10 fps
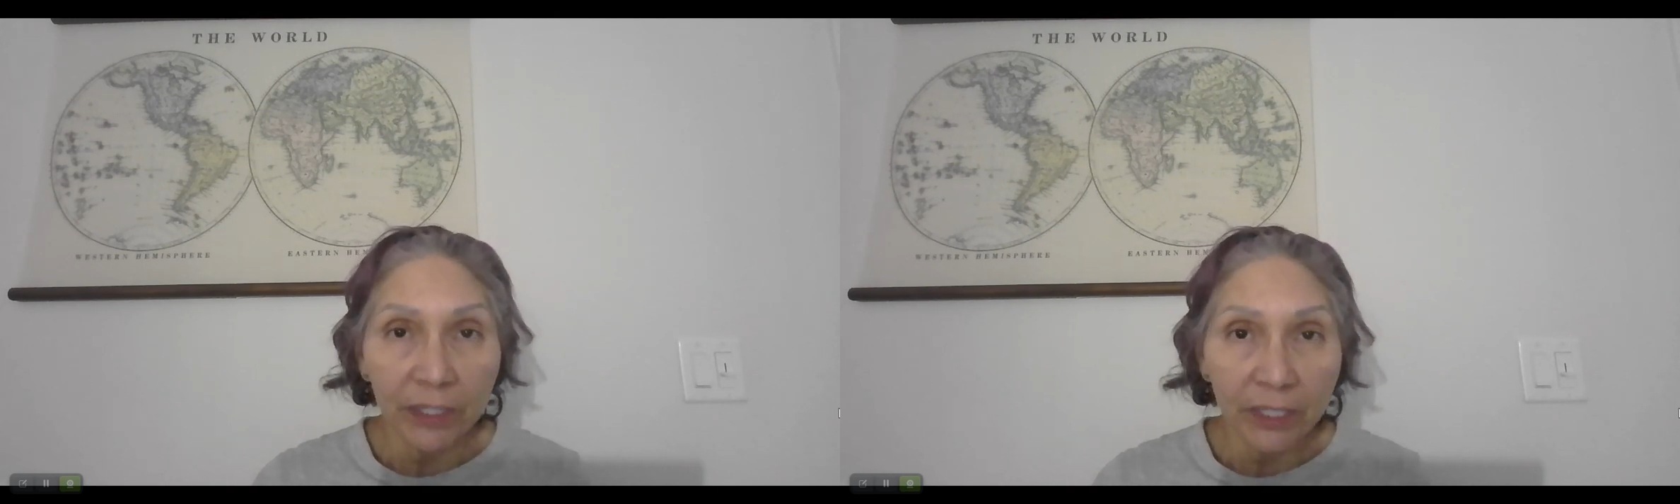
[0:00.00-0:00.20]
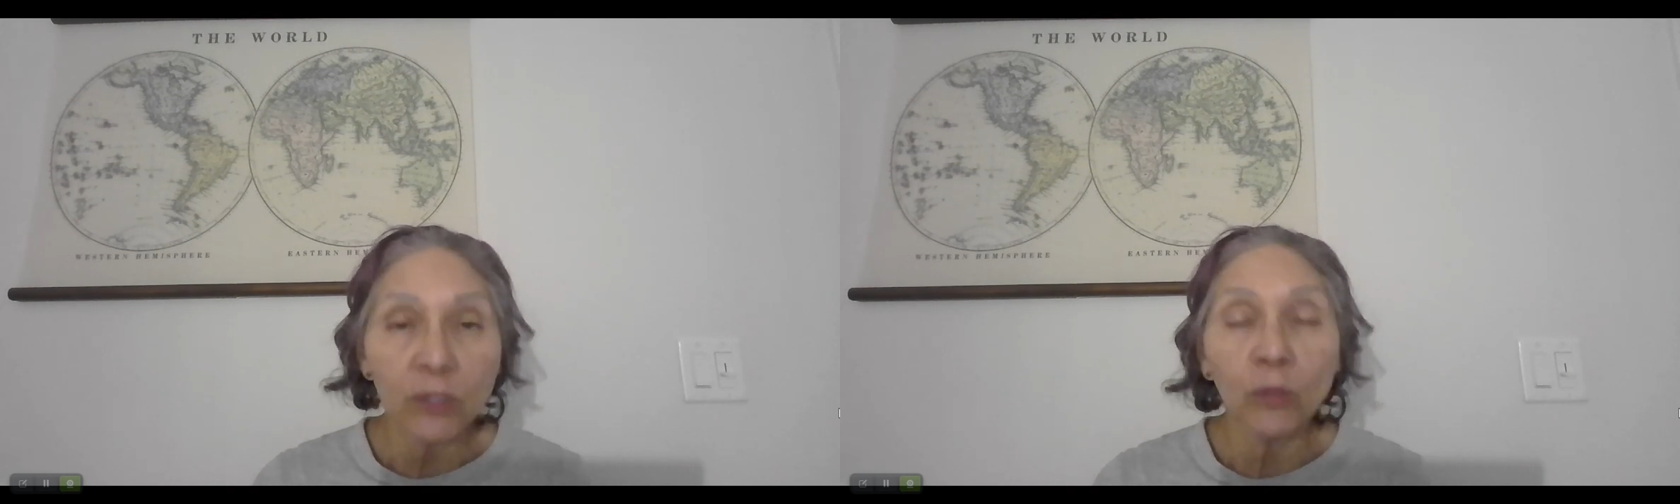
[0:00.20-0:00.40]

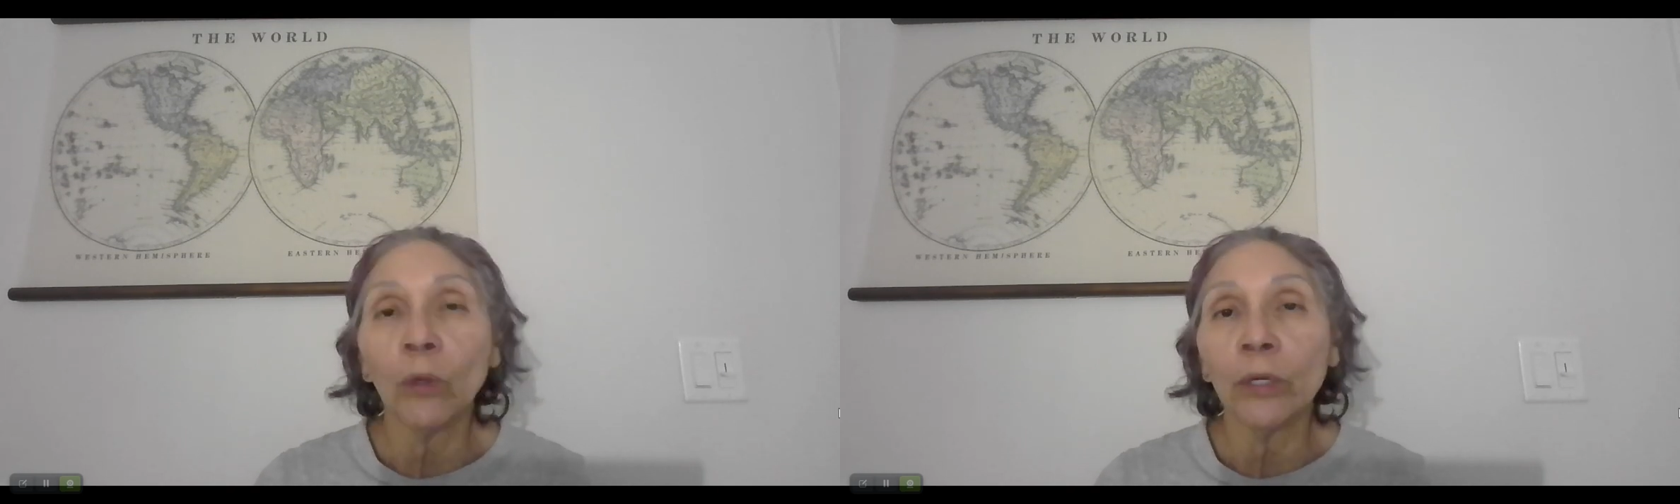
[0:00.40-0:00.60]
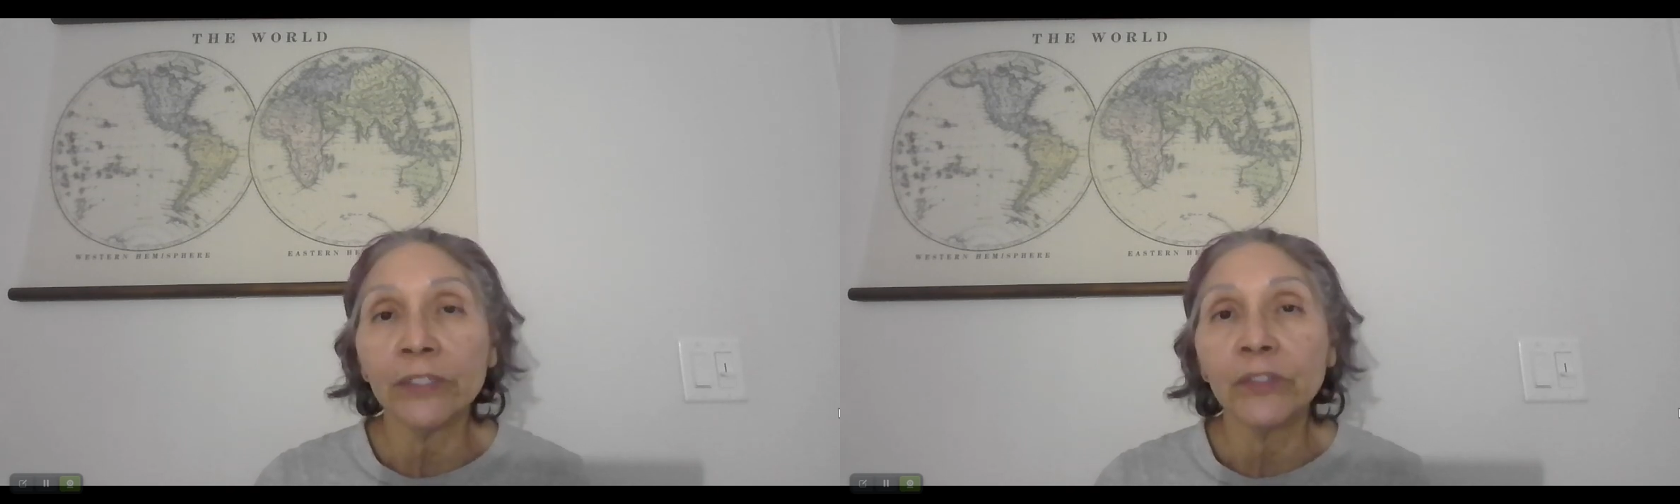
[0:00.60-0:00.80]
to this
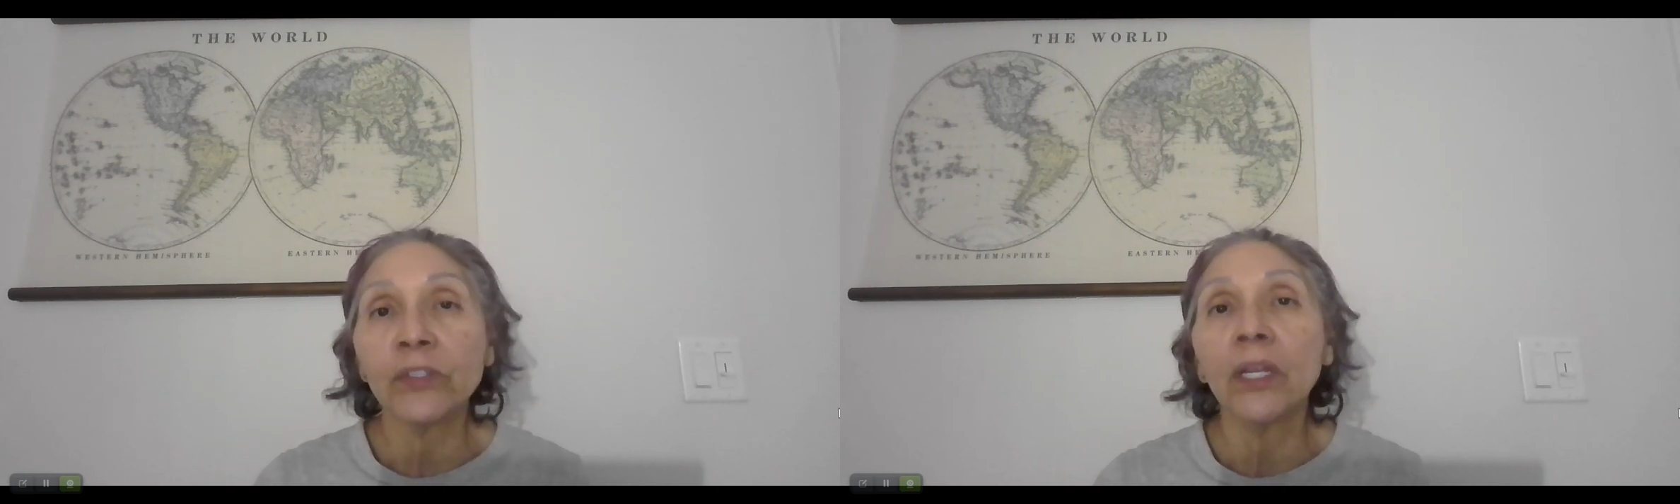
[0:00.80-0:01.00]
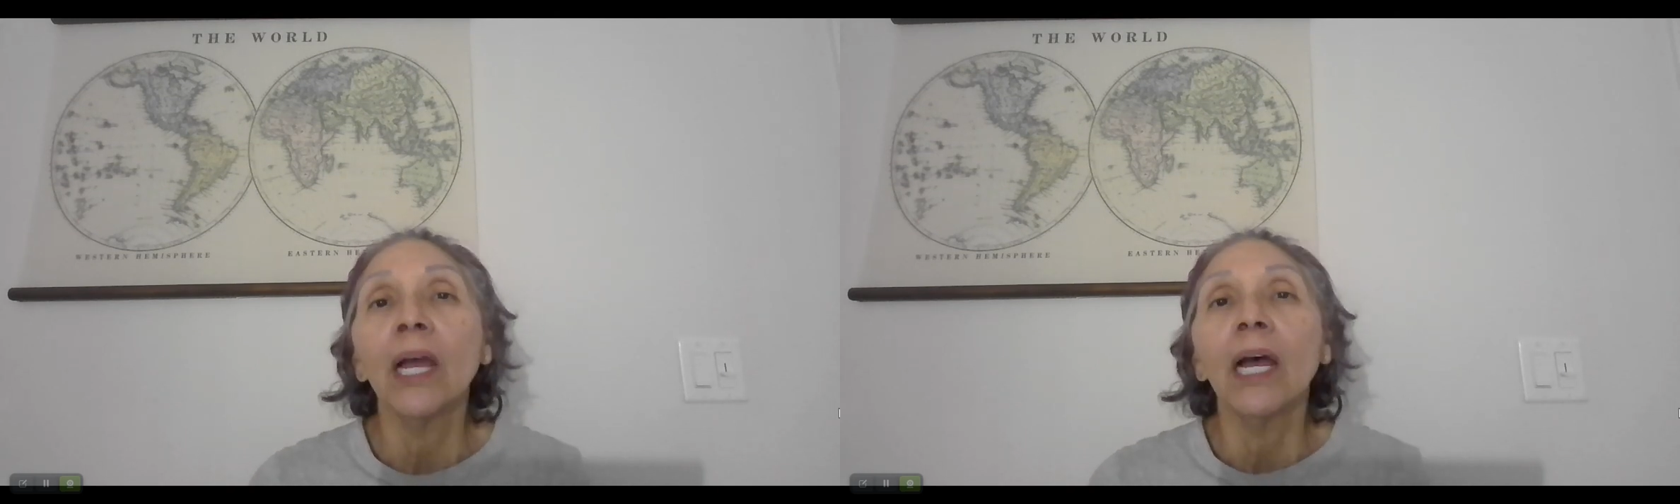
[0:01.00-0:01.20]

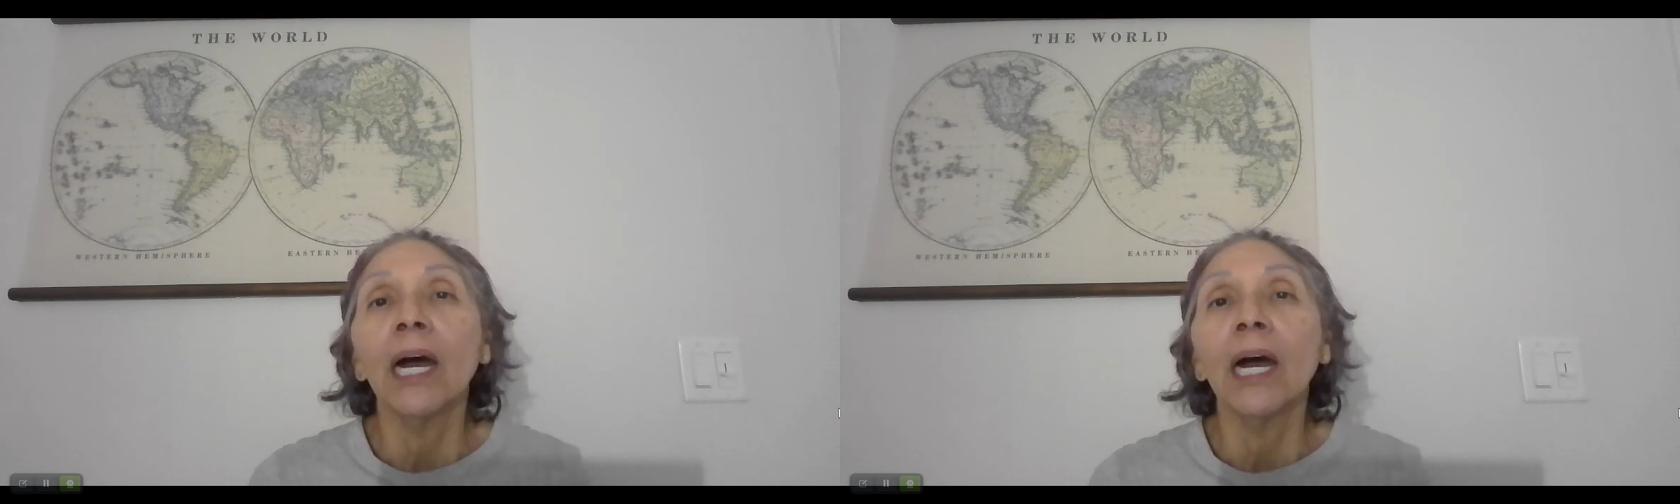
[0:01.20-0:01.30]
course,